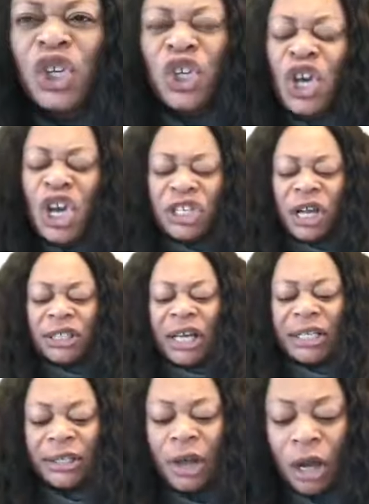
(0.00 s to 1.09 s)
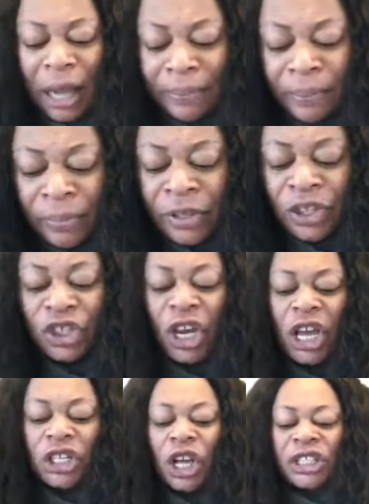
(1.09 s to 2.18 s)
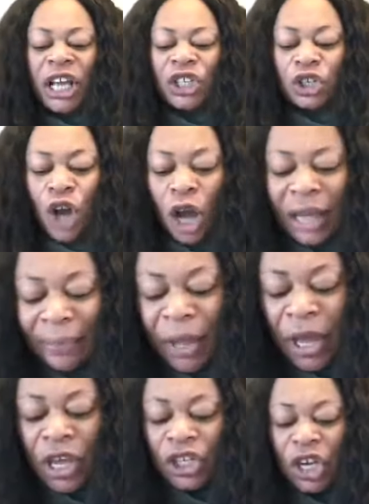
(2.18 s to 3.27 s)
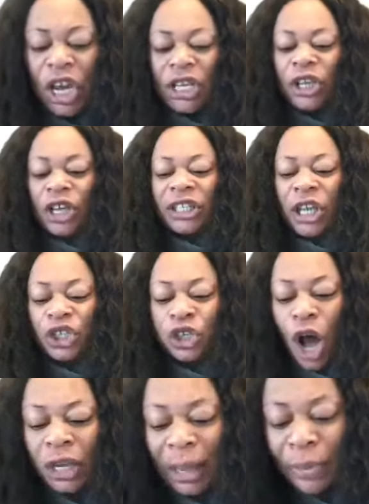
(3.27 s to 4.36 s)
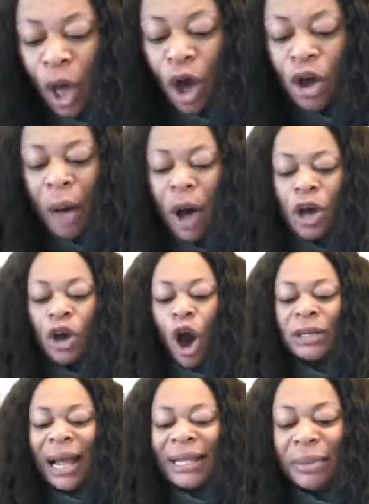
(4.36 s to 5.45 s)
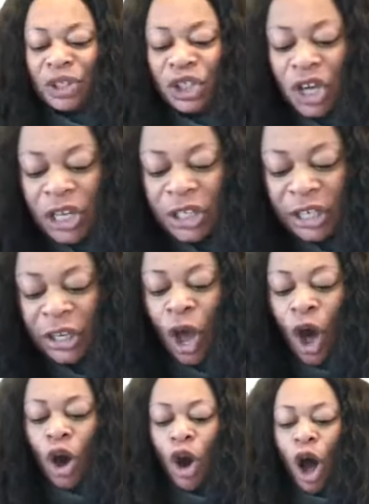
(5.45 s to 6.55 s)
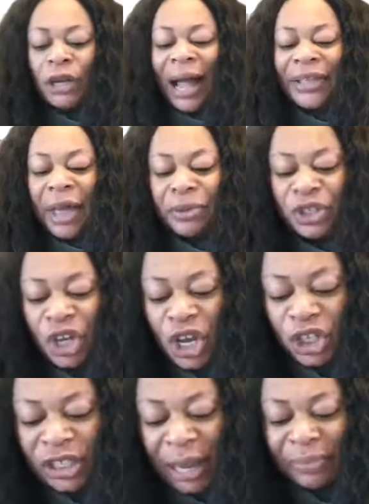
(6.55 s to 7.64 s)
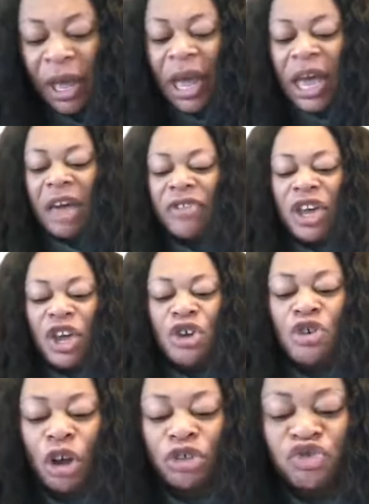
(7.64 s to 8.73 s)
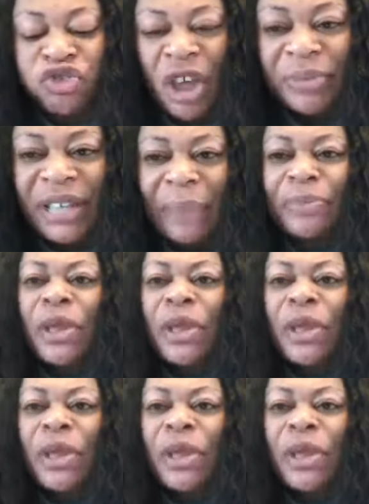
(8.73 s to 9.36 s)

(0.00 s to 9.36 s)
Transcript: Jesus is Lord. Jesus is Lord. Jesus is Lord. Come on, call that name Jesus. Call that name Jesus. Even in your dreams,